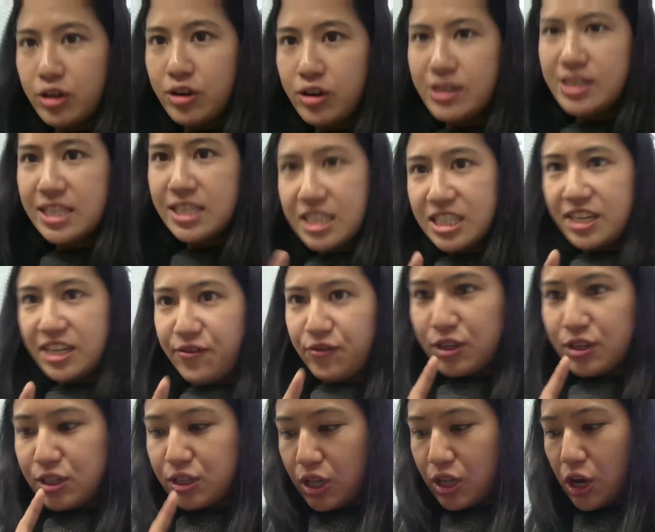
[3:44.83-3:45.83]
There is a
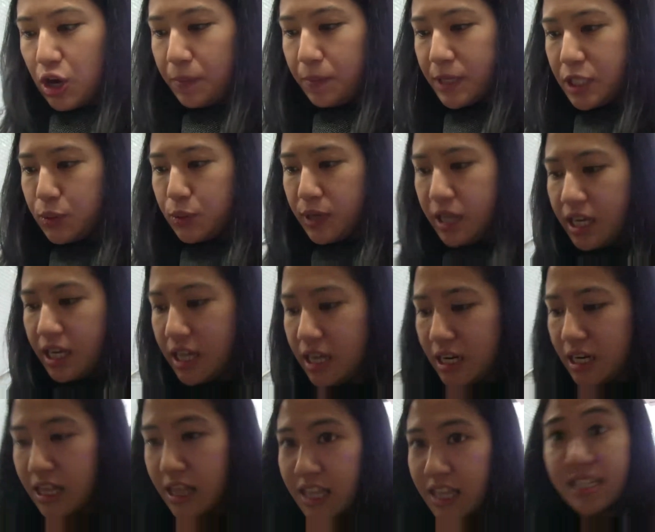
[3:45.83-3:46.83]
difference though between
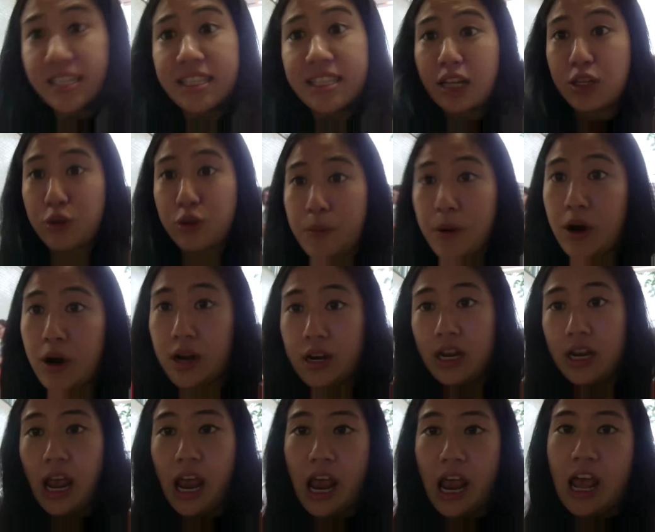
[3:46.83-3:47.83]
this Central Park
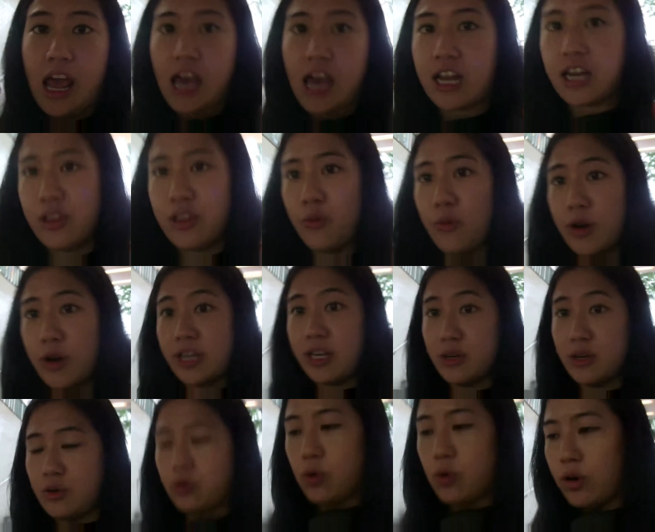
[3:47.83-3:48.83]
and the one in
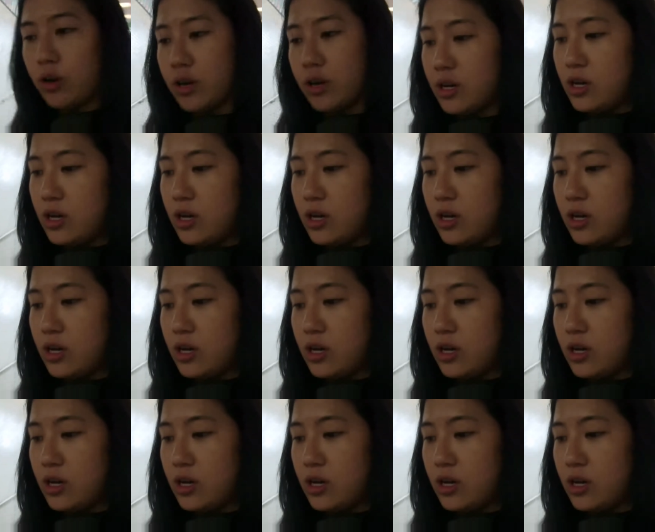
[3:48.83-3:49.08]
New York.